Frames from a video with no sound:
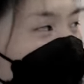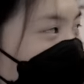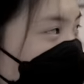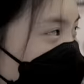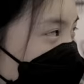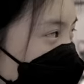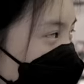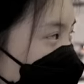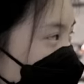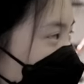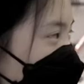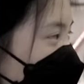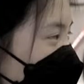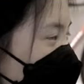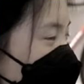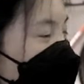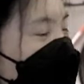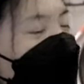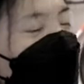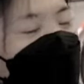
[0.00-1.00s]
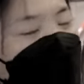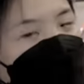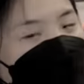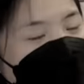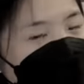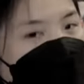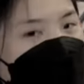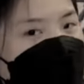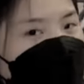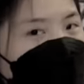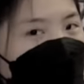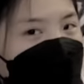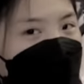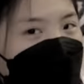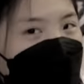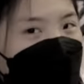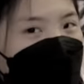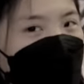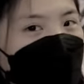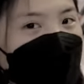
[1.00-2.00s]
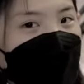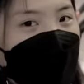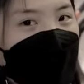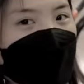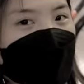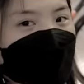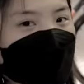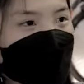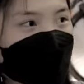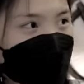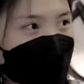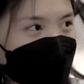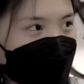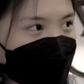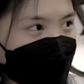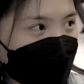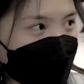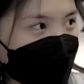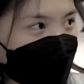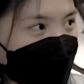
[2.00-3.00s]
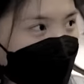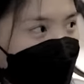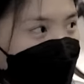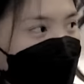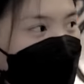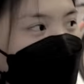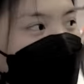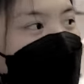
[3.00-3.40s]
which is called Q36.5. So basically, this